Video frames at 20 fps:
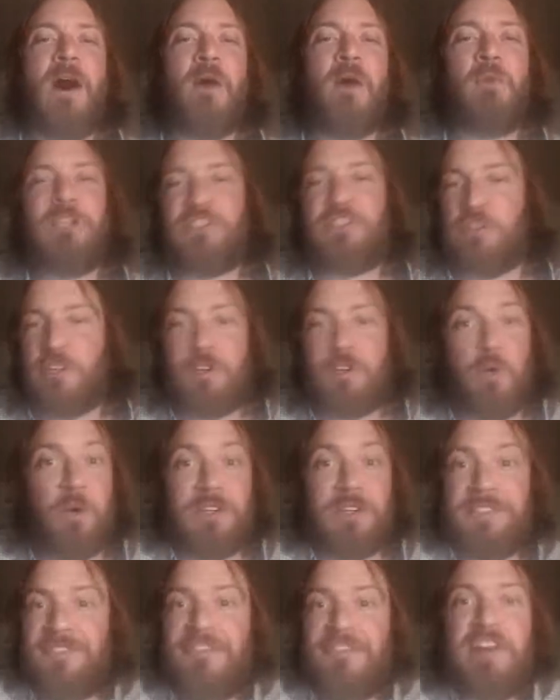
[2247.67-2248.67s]
which are, of
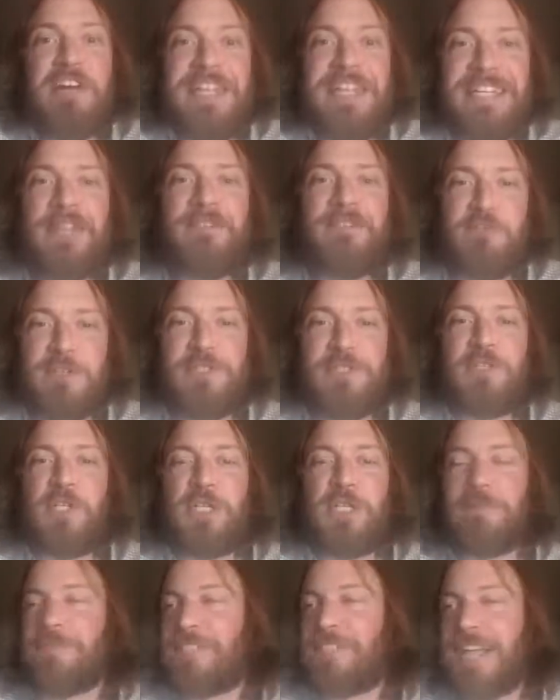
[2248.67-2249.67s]
course, very different
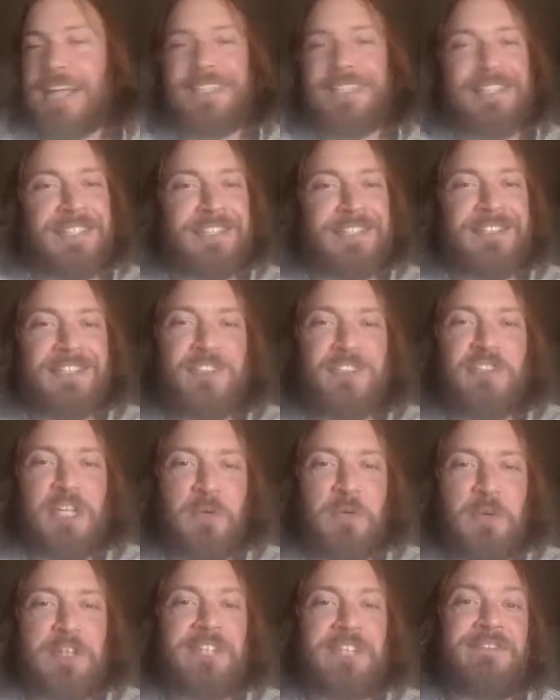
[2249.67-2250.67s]
circumstances than she
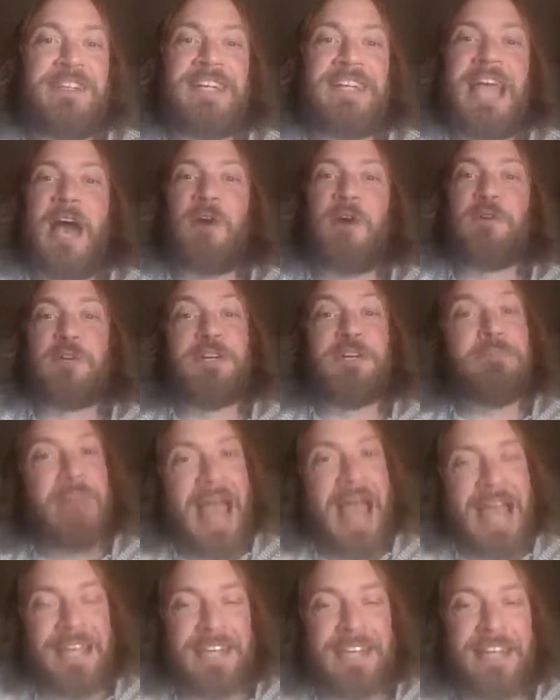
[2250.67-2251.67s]
would have encountered
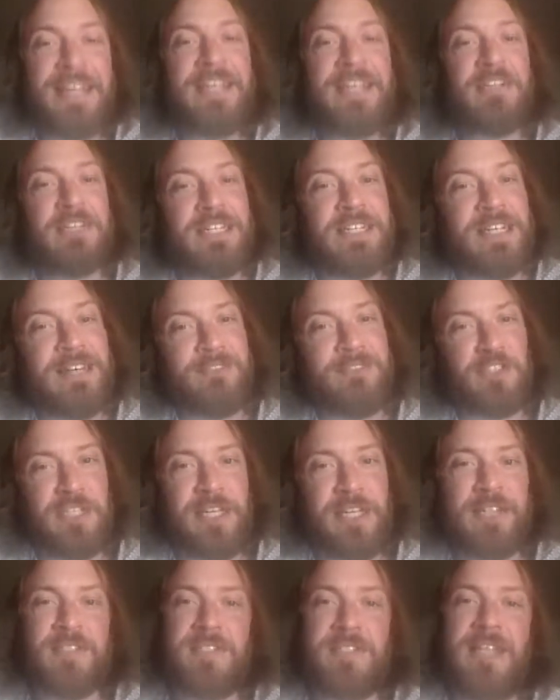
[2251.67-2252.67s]
back in England if she
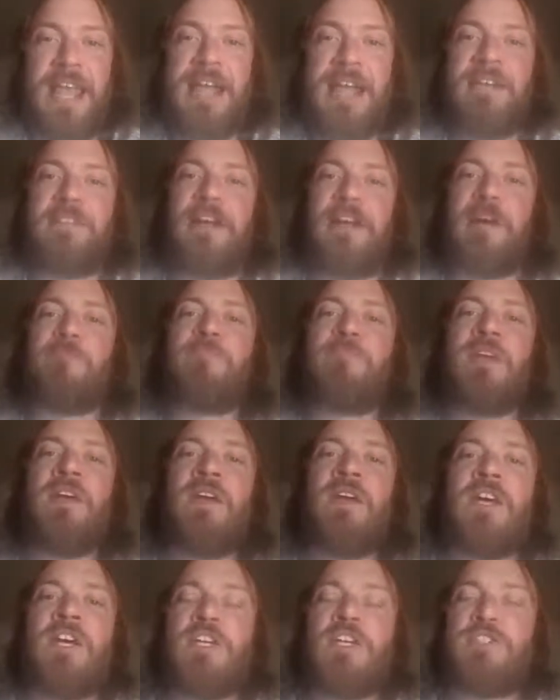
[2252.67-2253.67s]
had stayed there.
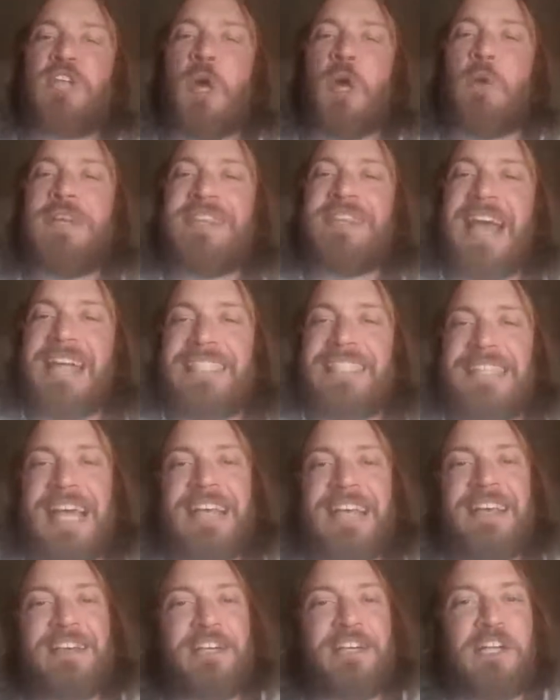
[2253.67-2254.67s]
So in that
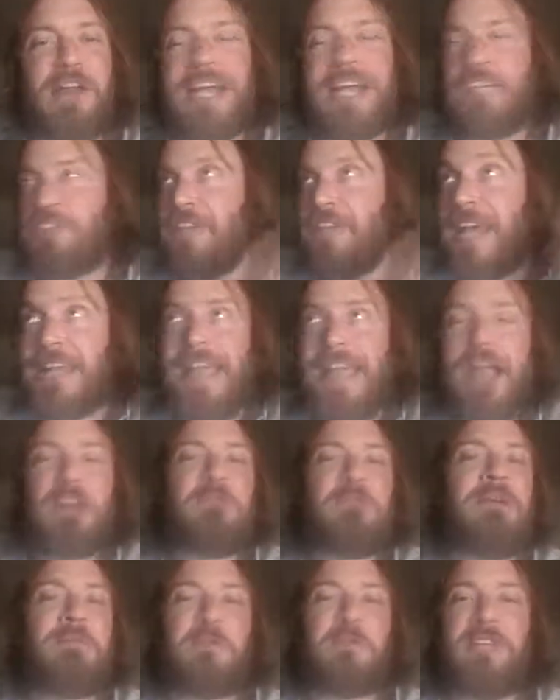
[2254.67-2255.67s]
second collection, I can't
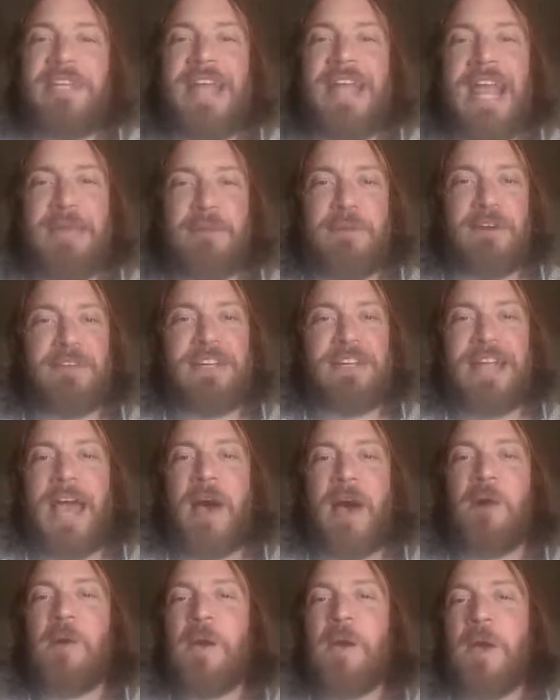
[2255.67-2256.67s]
remember the name of it
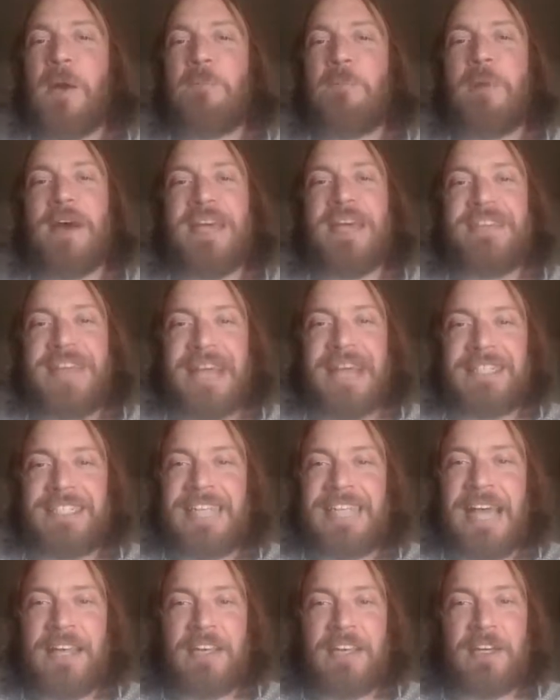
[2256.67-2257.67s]
now, but in that
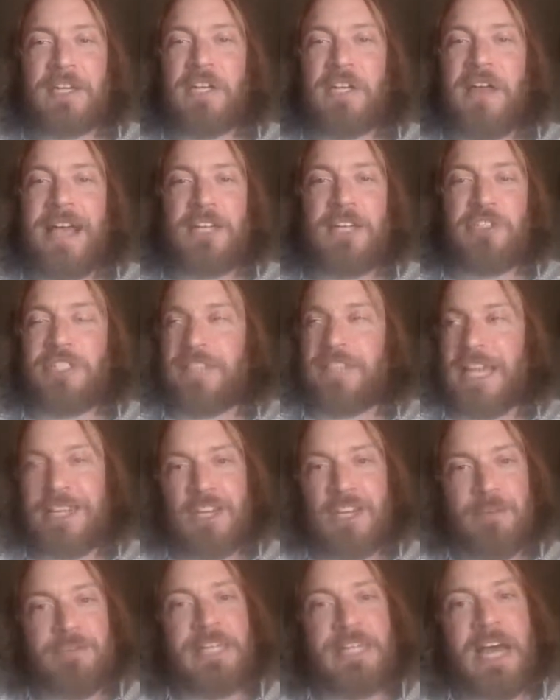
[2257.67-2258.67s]
second collection that
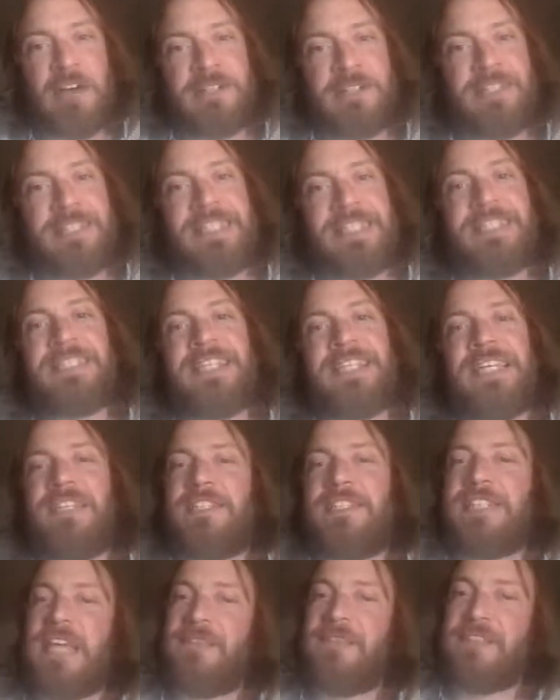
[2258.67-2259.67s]
comes out in
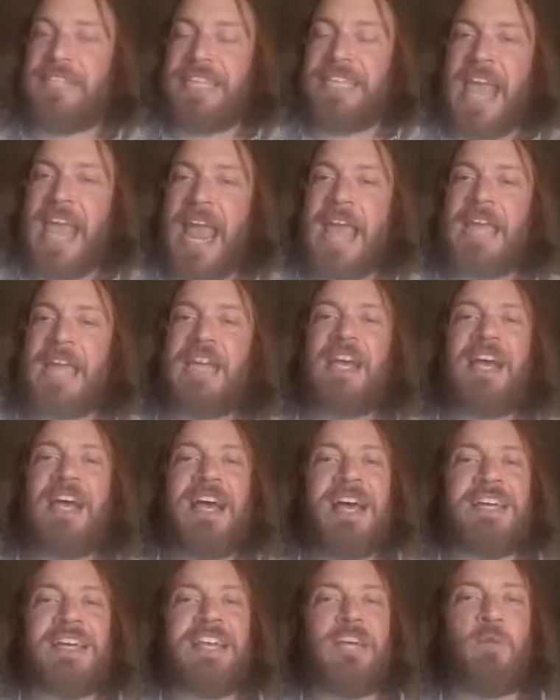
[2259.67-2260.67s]
1678,
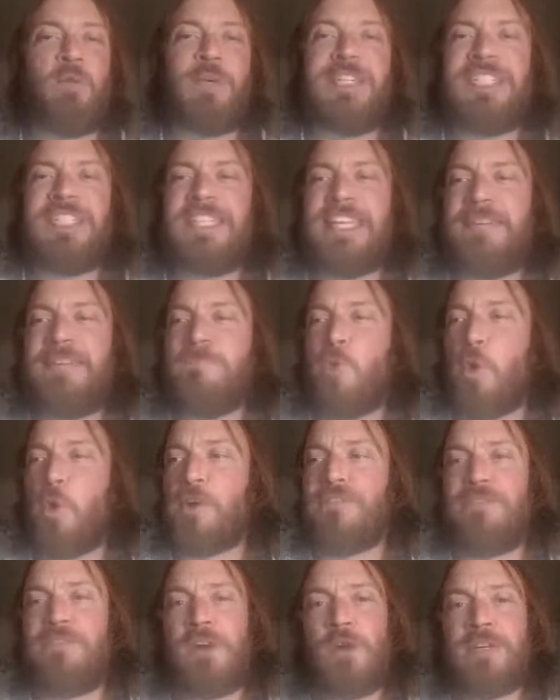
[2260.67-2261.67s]
again, we see
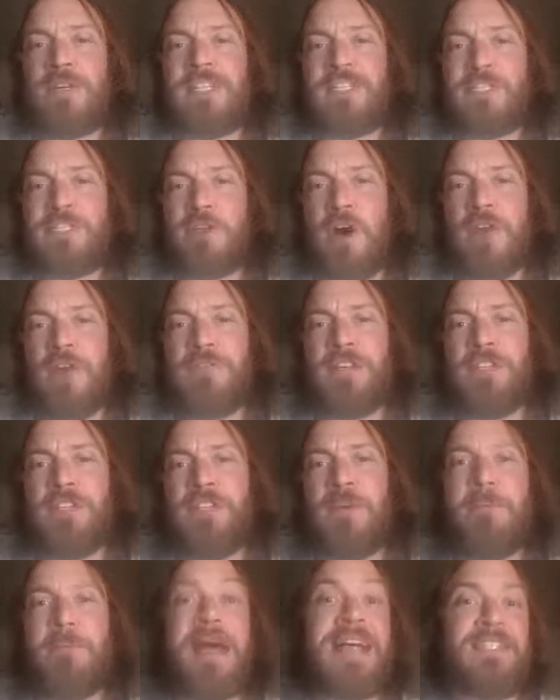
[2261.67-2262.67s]
more focus on the
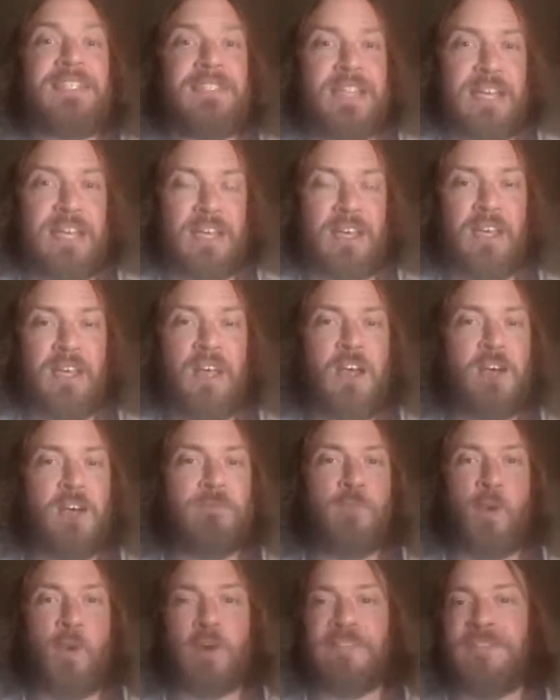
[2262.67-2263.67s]
domestic,
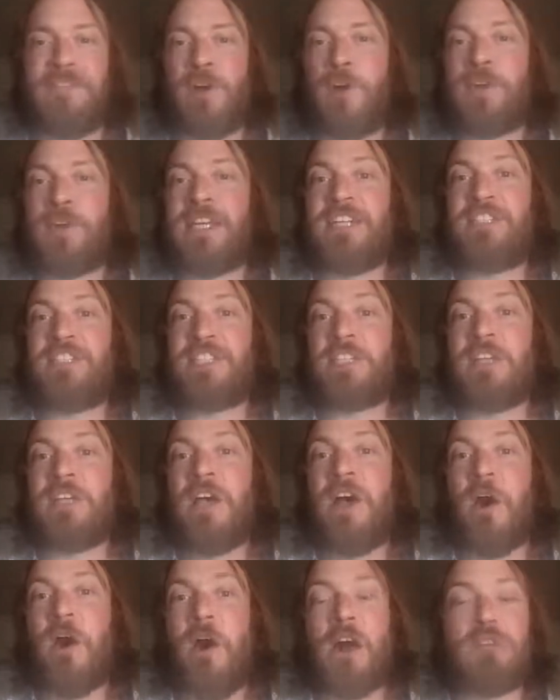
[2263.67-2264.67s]
more focus
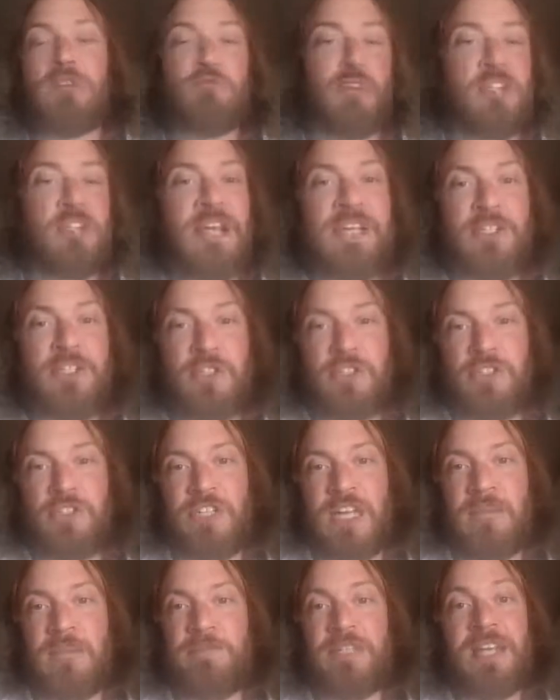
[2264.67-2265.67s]
on
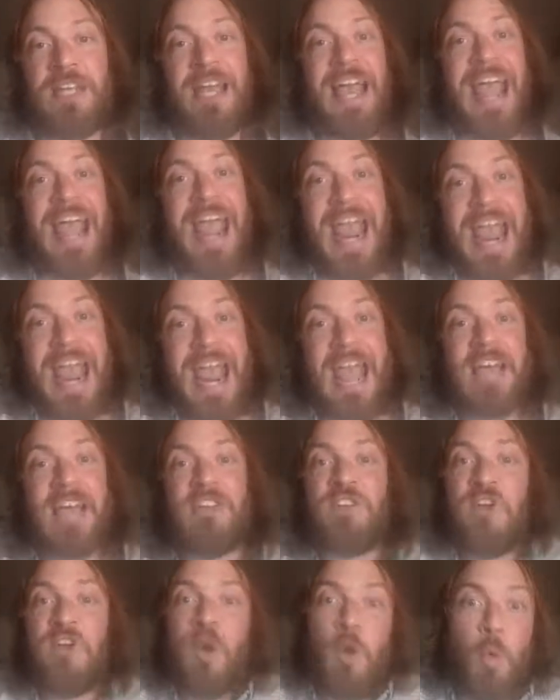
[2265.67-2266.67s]
relationships.
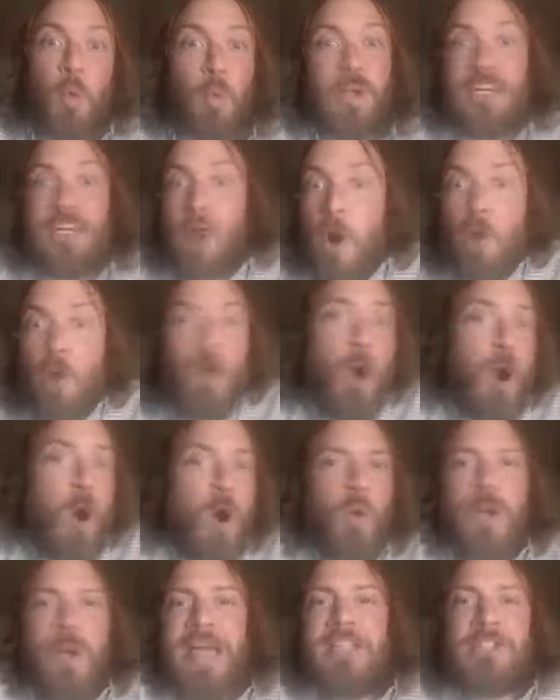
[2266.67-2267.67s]
And we don't
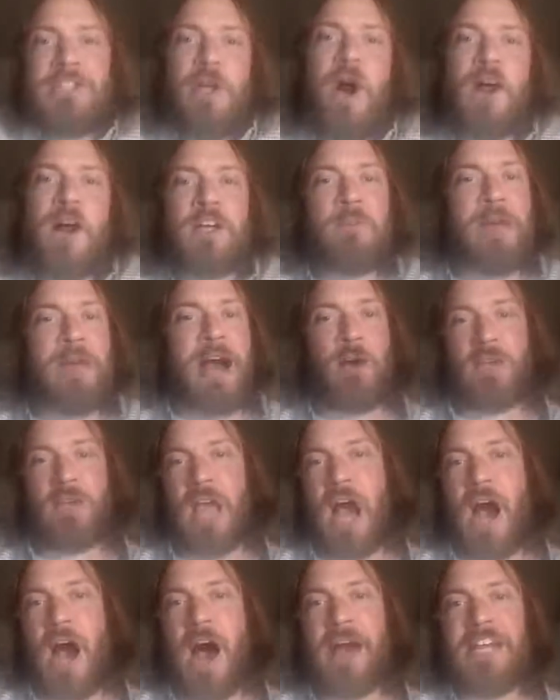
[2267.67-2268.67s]
always talk about
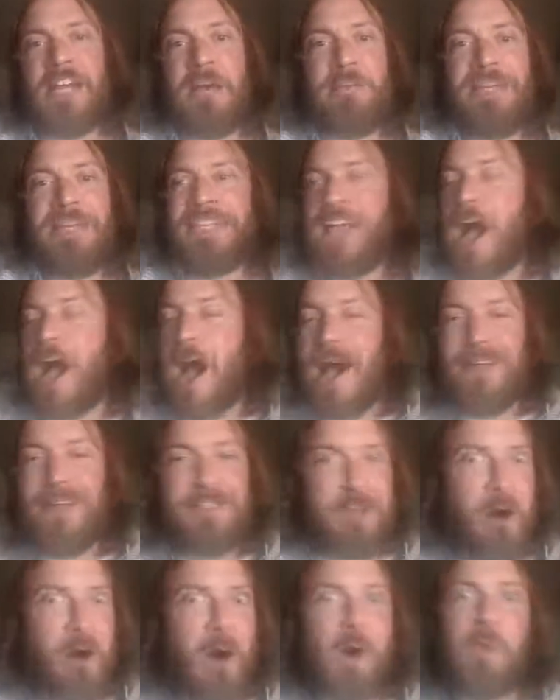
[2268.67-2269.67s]
God. I mean,
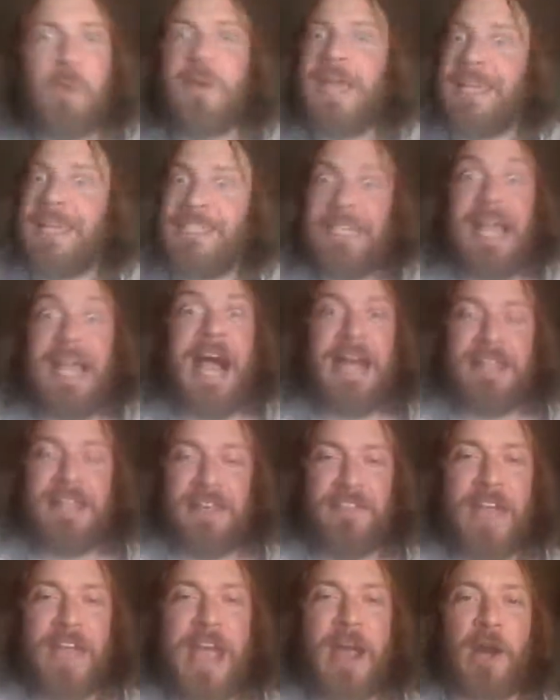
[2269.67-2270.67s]
God's always kind
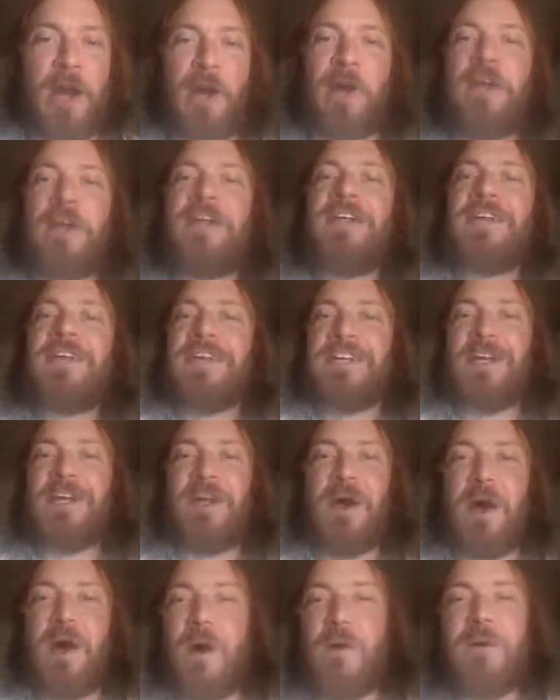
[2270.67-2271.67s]
of there,
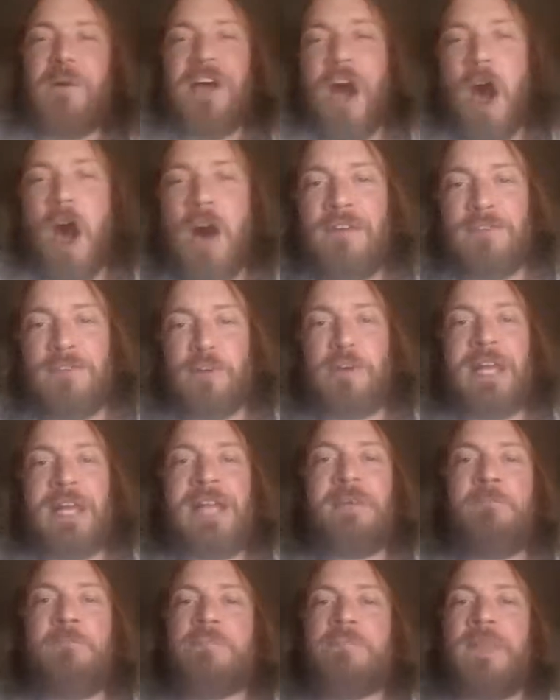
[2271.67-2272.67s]

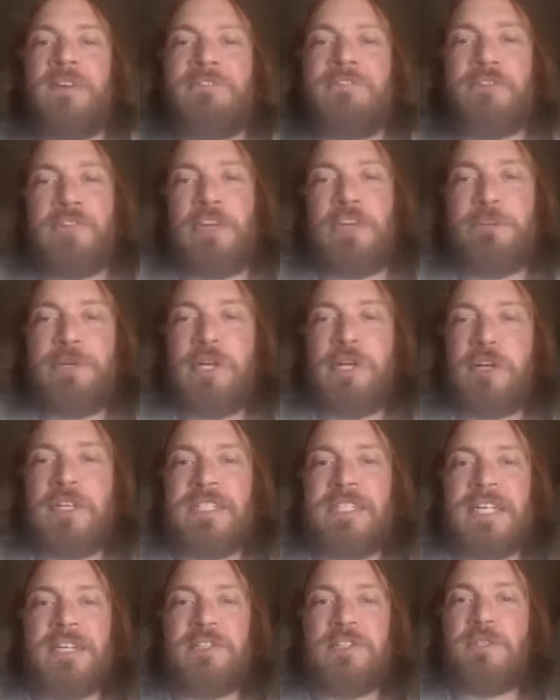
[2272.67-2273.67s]
hovering for the
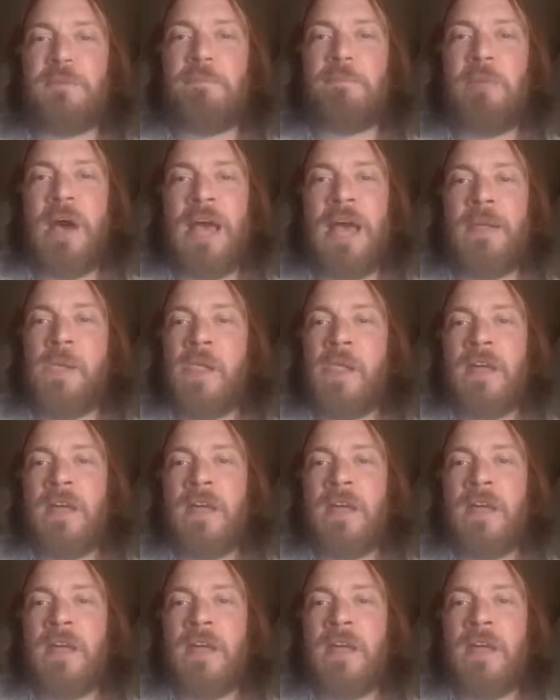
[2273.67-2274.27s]
Puritans. But